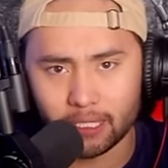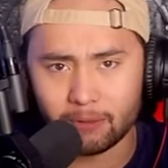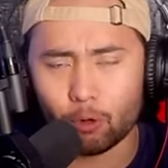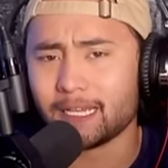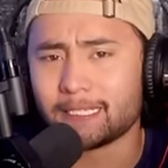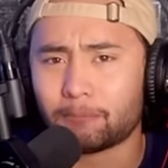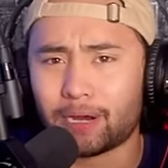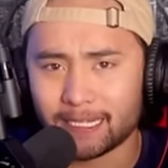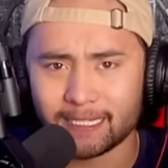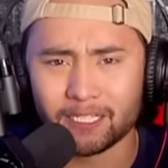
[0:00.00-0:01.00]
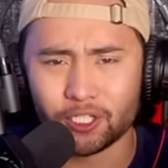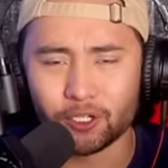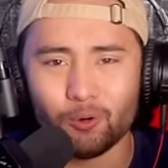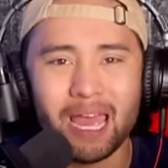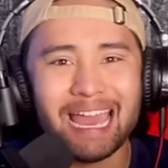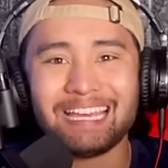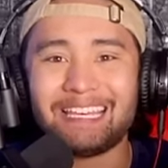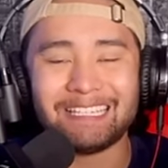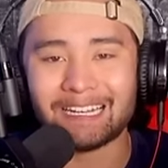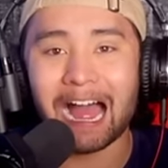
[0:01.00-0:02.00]
And what does the president do?
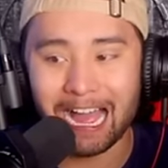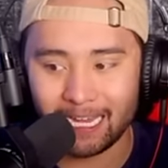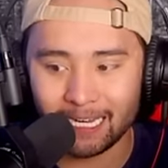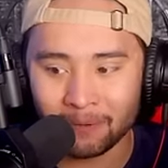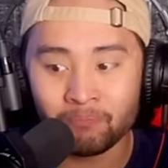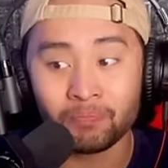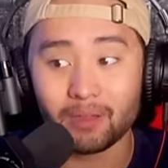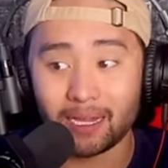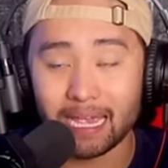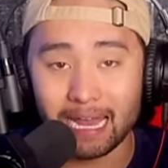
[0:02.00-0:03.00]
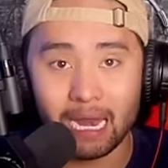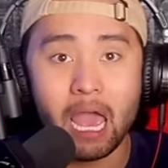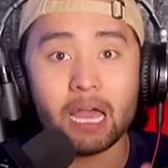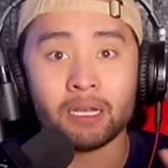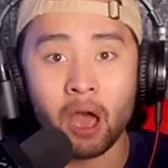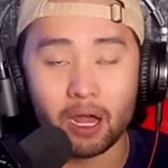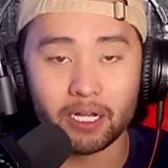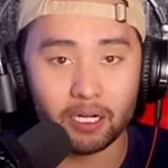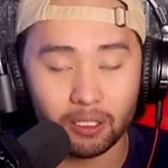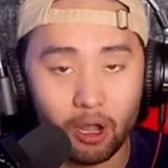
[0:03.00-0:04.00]
He's in hiding. Again, not a
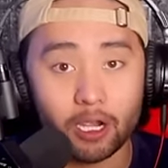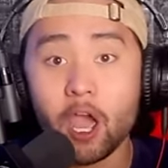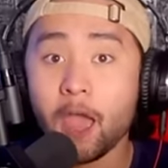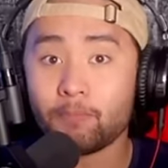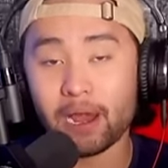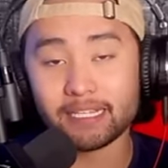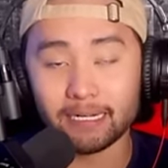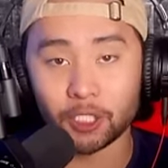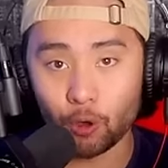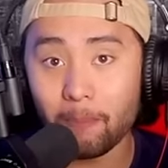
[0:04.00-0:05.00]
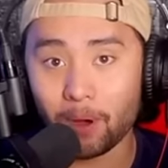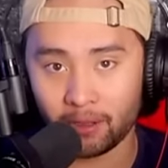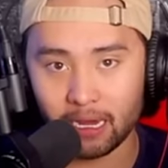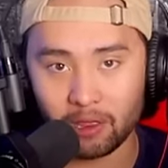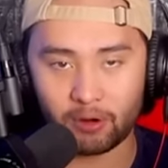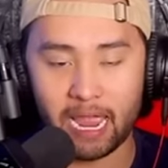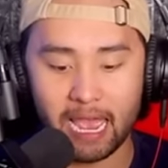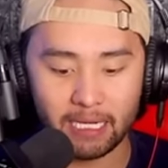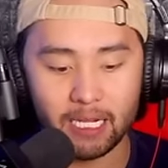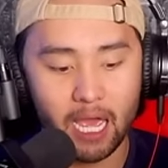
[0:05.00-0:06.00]
good look. President Trump, on the other
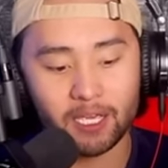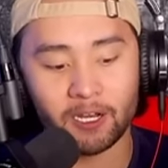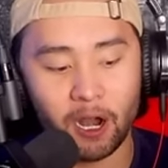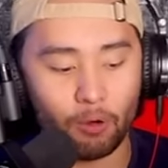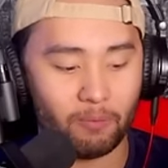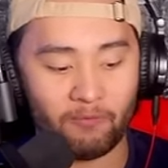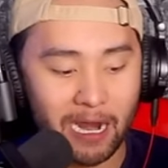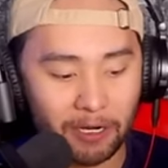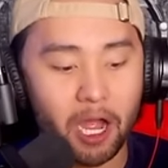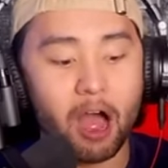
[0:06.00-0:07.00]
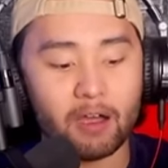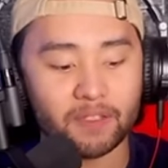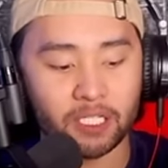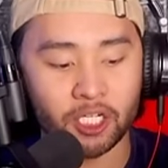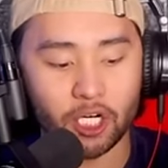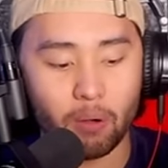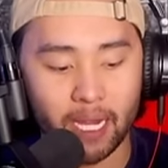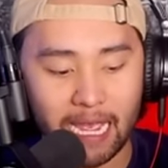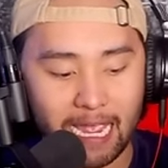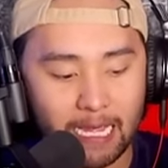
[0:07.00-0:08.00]
hand, you know, very often
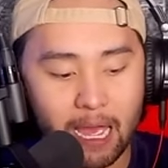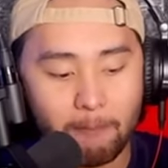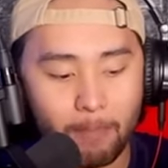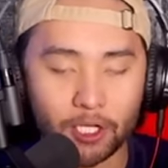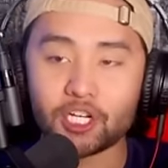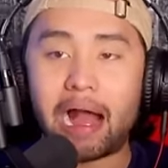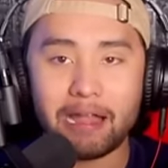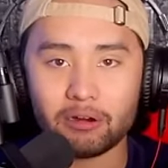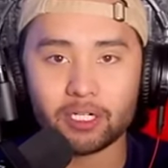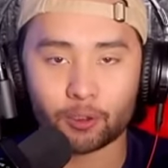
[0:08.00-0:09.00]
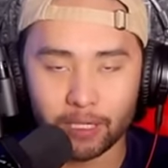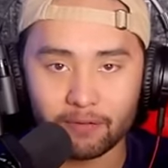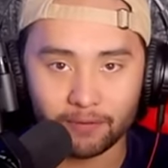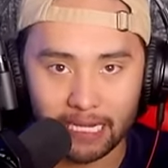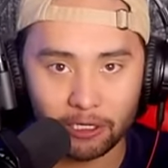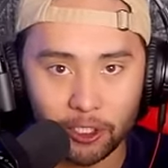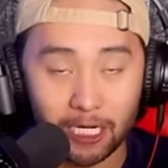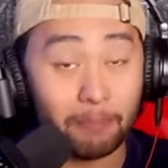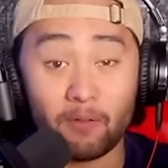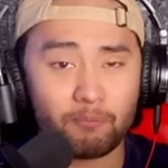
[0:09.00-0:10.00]
showing a much higher degree of
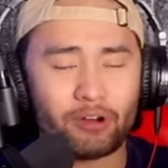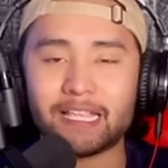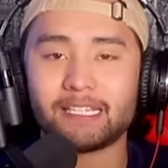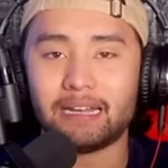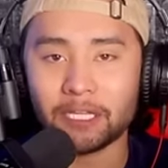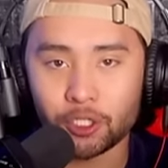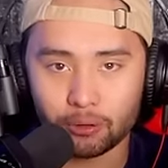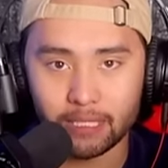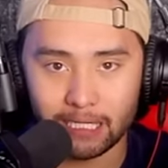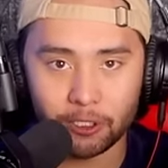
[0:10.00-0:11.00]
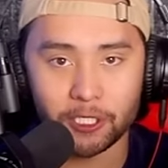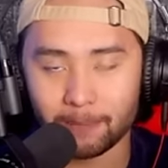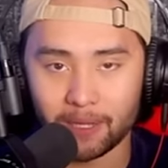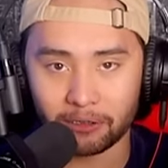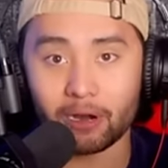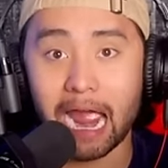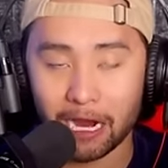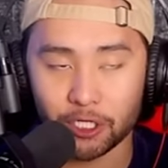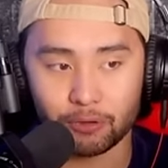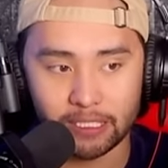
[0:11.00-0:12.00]
leadership, of presidential leadership, than our
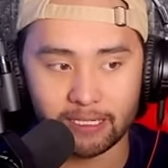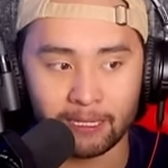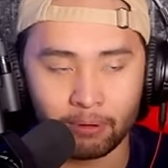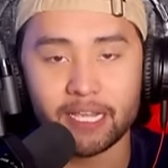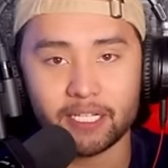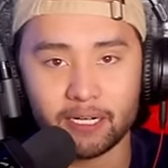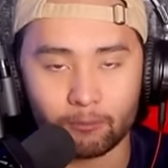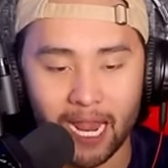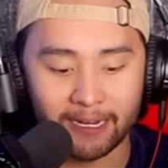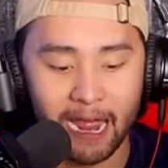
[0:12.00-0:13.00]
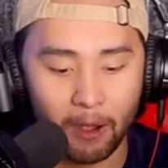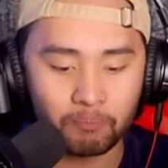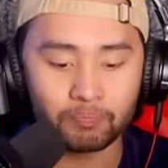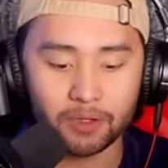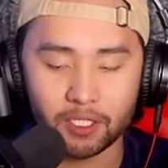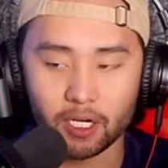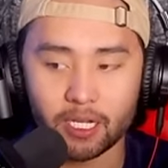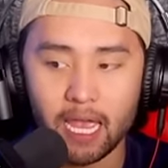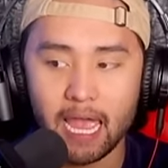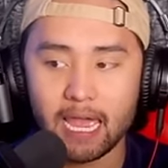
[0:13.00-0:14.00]
actual sitting president right now, took
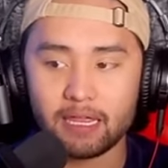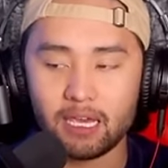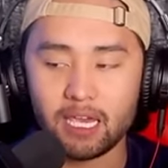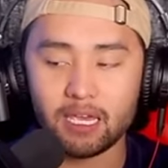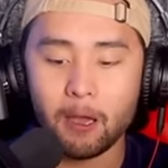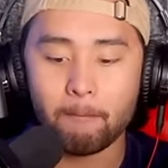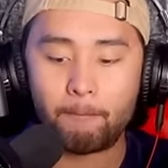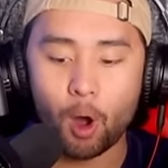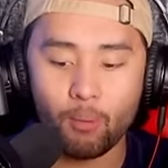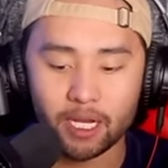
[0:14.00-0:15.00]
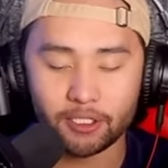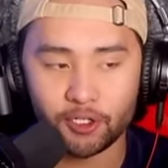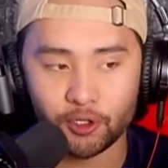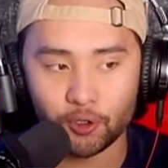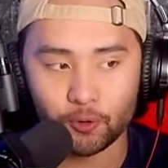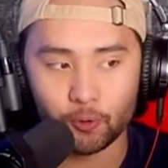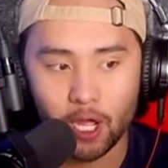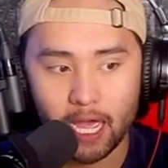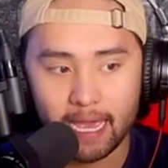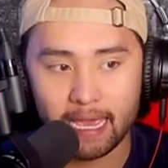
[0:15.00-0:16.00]
the moment to
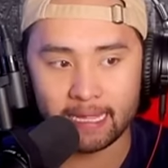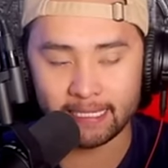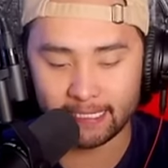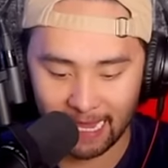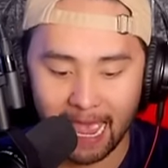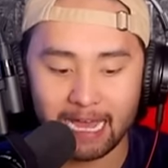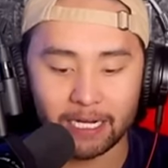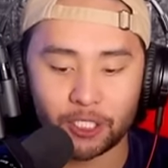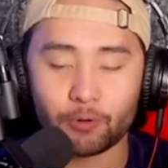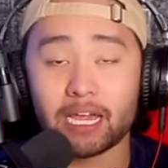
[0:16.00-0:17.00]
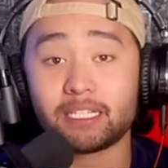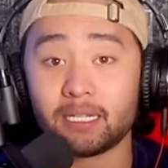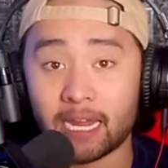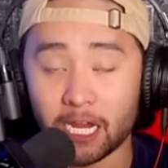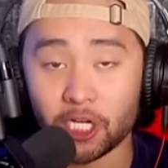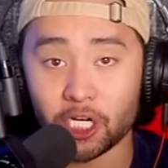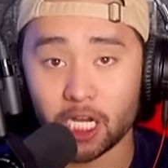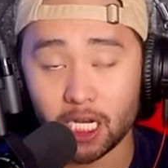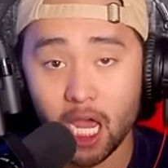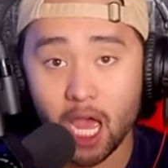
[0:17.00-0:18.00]
instead address the
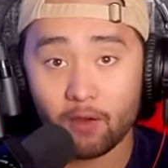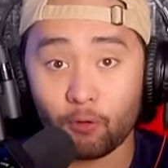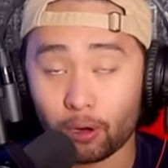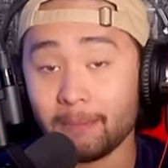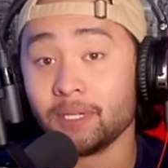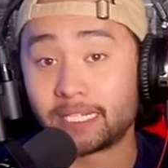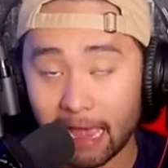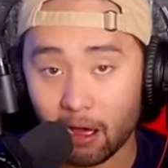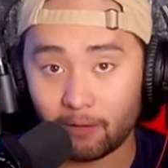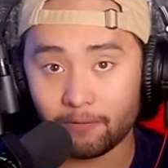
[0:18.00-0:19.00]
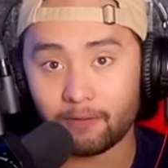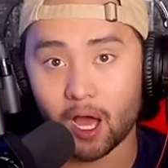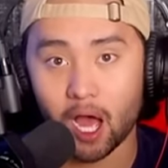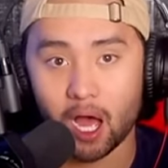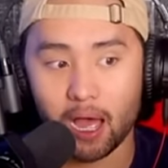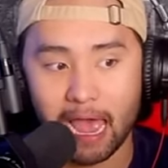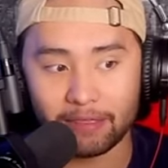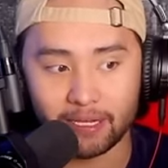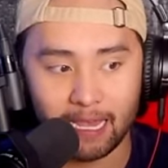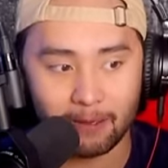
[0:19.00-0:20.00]
nation for himself uh, at
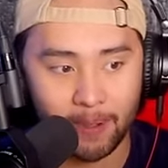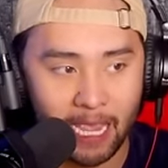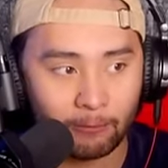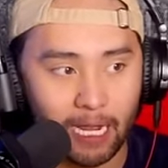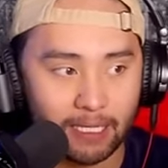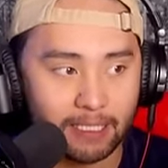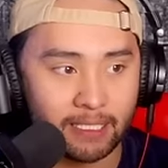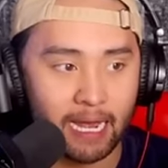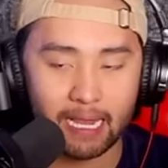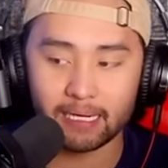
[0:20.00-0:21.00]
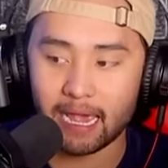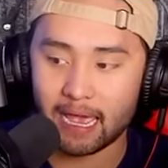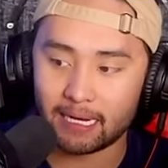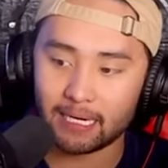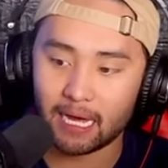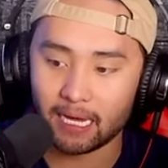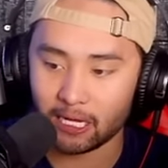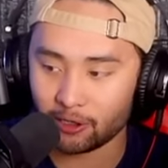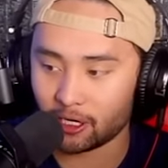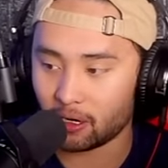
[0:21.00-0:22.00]
the campaign rally tonight. And uh,
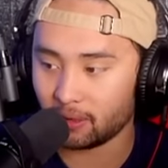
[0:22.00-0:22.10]
here you go.